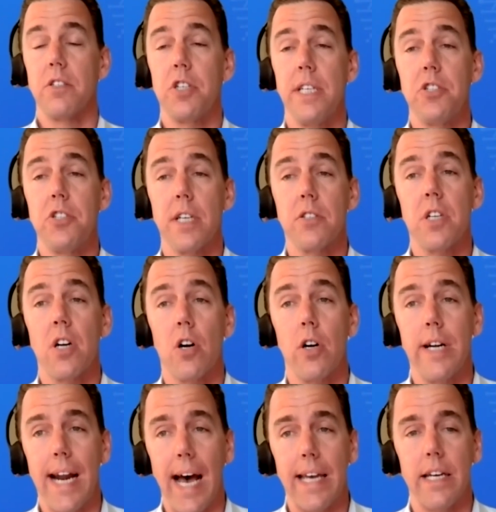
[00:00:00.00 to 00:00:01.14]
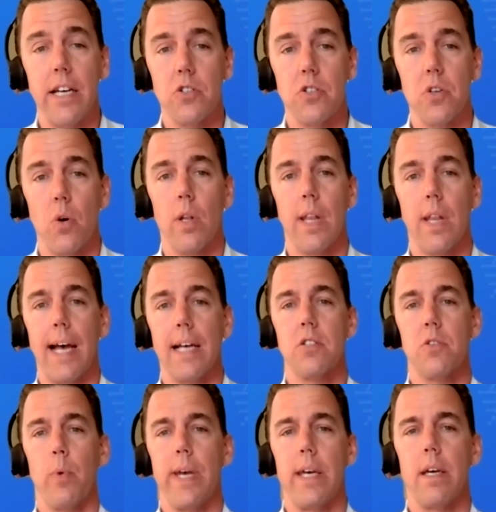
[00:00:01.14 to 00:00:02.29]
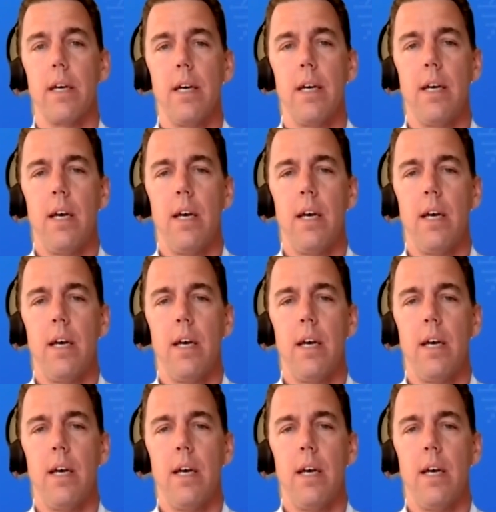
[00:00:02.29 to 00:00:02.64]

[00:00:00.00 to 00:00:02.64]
she just turned 9 years old last week.